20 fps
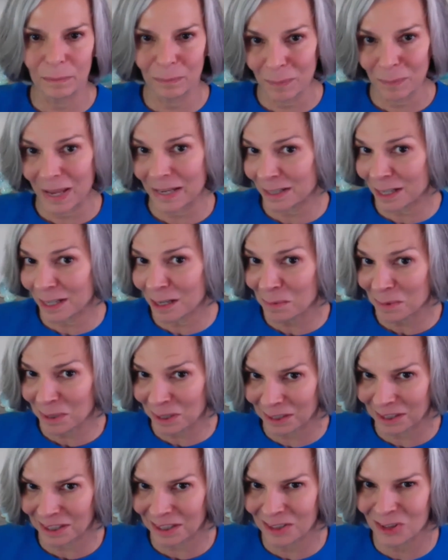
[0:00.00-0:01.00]

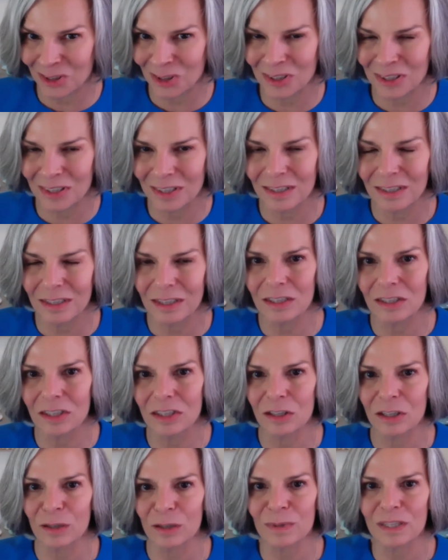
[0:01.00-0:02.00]
pandemic into this
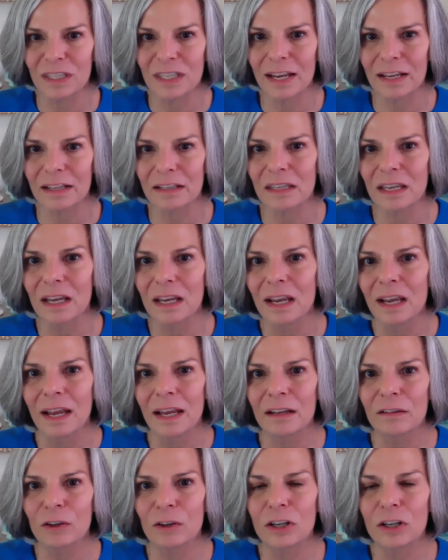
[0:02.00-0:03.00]
circumstance.
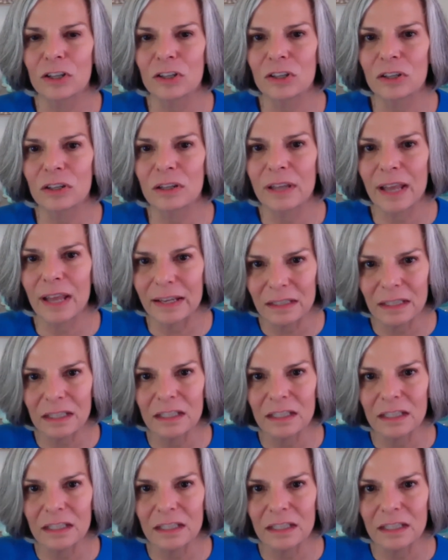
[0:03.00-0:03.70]
And of course, that's a